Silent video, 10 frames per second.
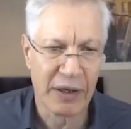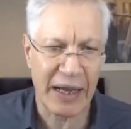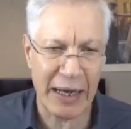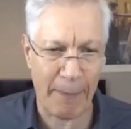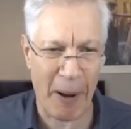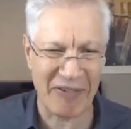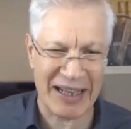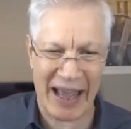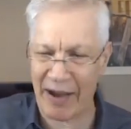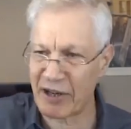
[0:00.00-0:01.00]
in a poverty
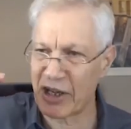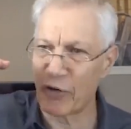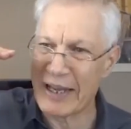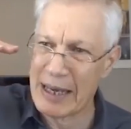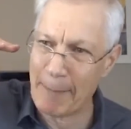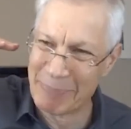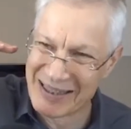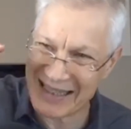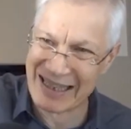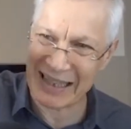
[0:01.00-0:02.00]
category in a
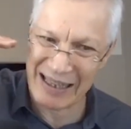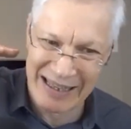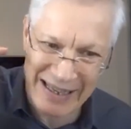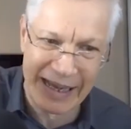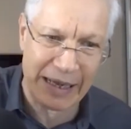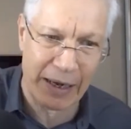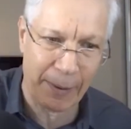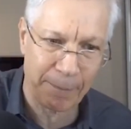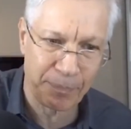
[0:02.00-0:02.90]
particular year,